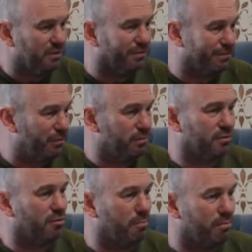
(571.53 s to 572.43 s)
the food
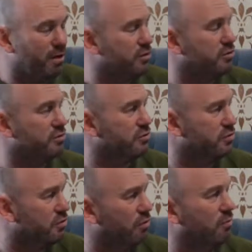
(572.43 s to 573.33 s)

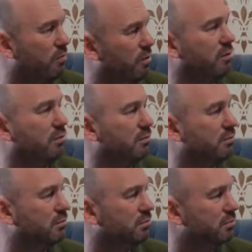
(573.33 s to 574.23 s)
corporations don't want
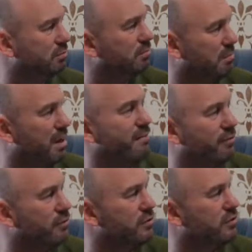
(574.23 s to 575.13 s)
my
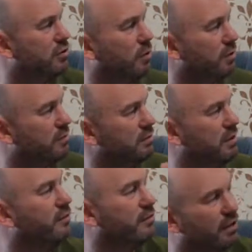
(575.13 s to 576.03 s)
voice going
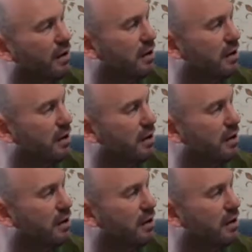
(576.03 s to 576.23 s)
into their